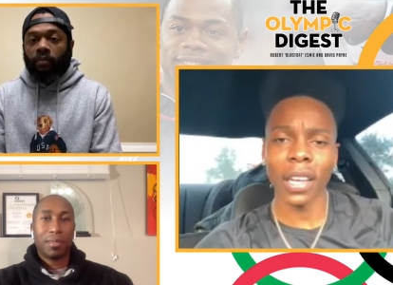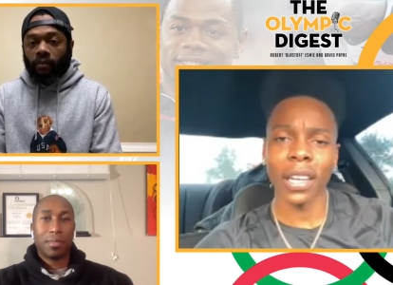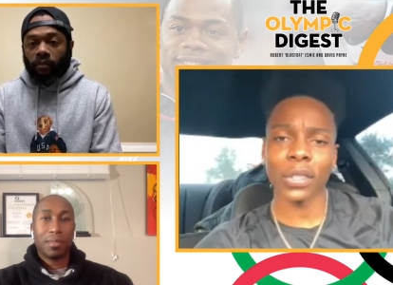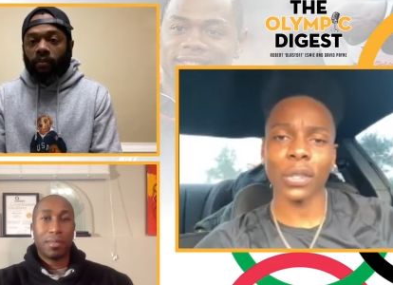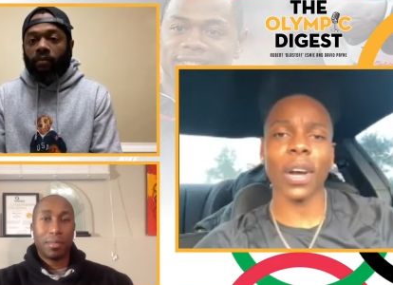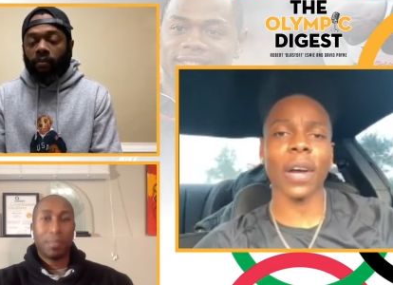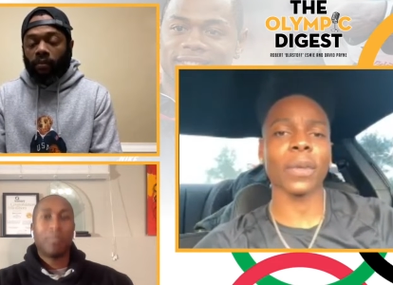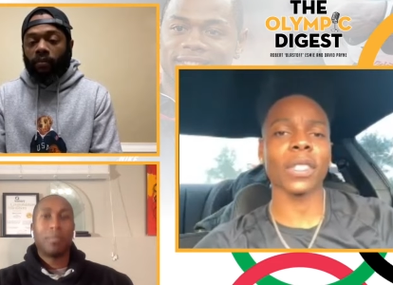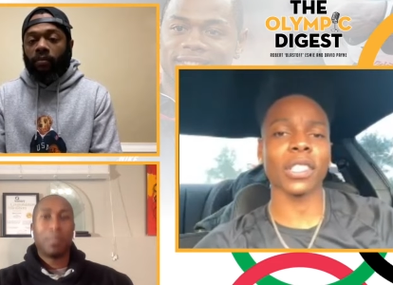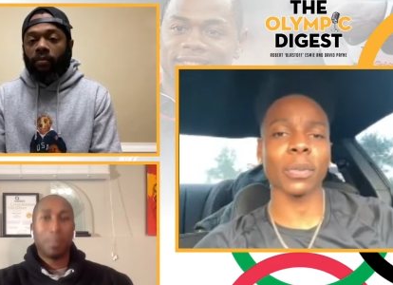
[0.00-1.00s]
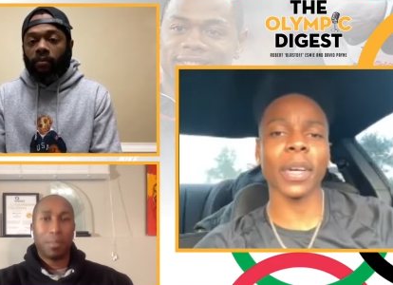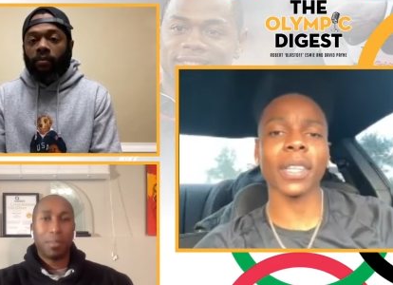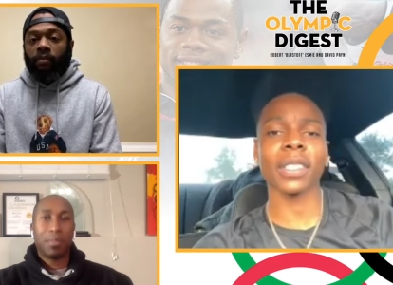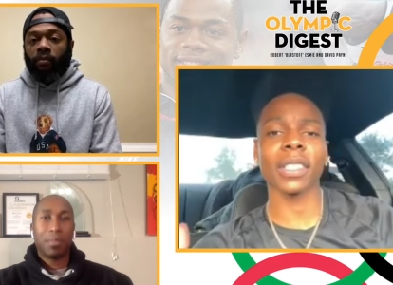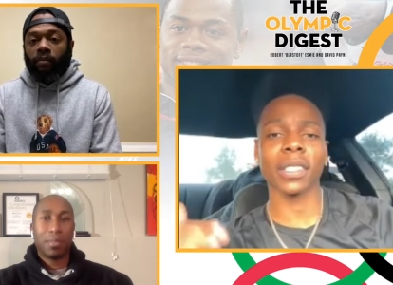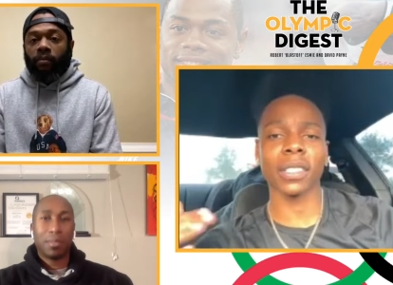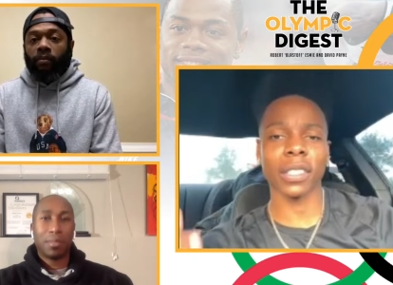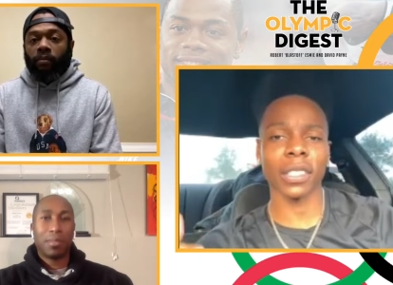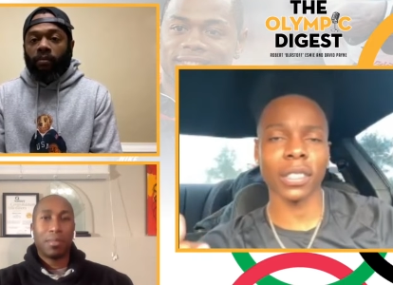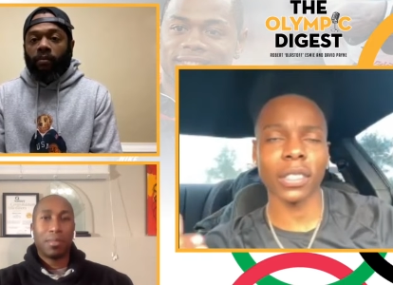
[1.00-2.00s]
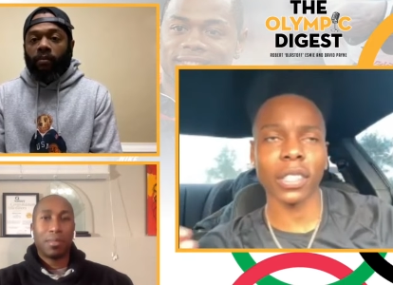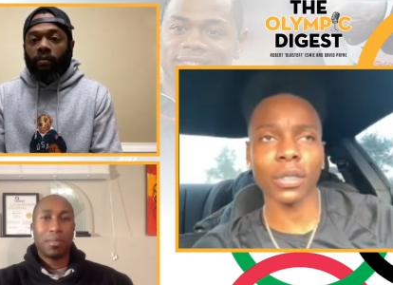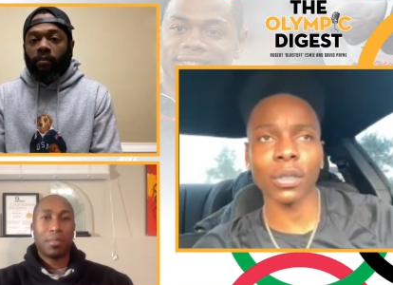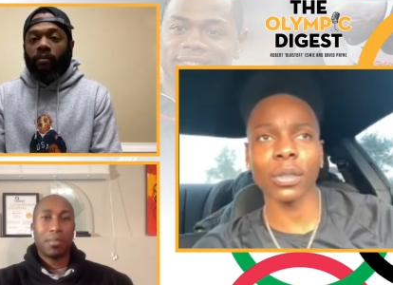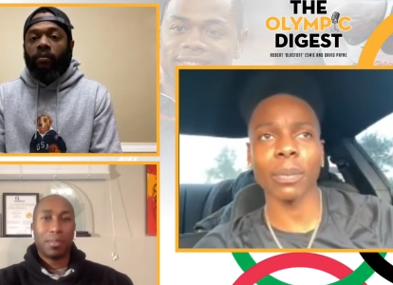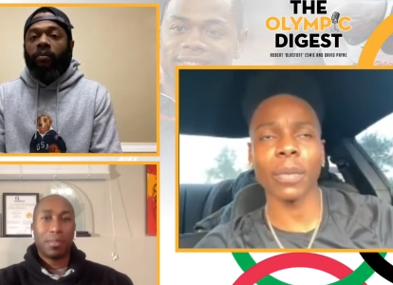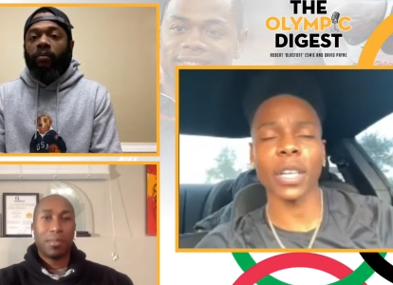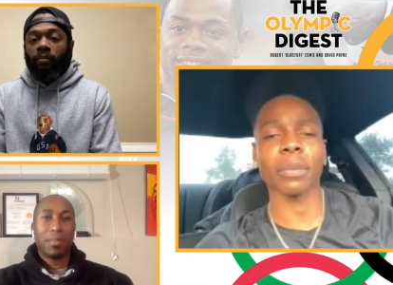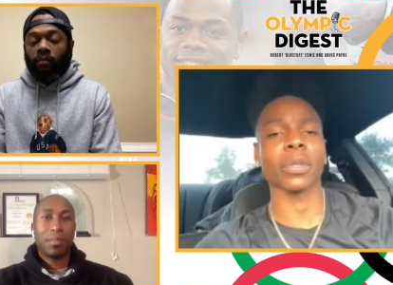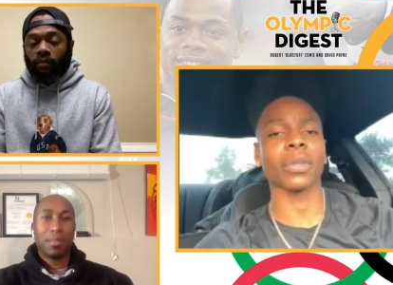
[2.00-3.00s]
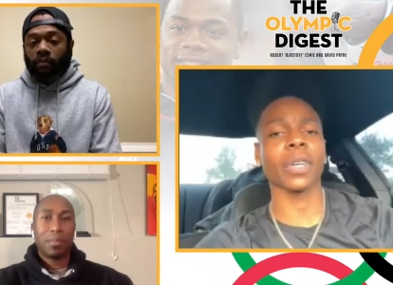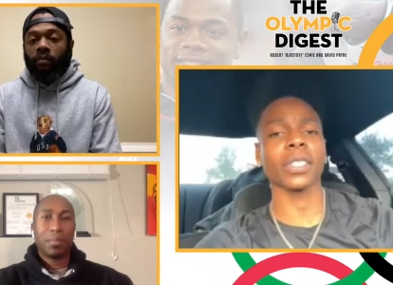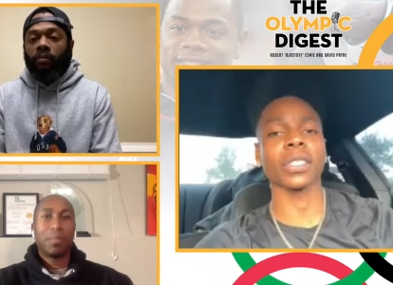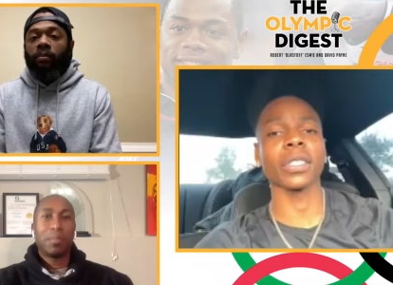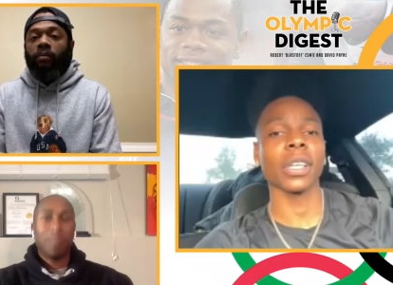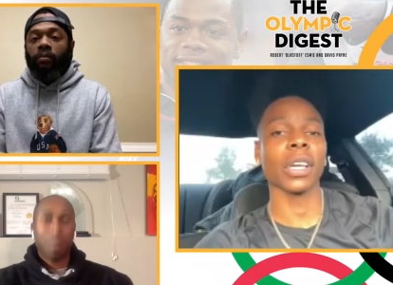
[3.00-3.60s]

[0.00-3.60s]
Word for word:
Speaker 1: So I was expecting to continue to make progression,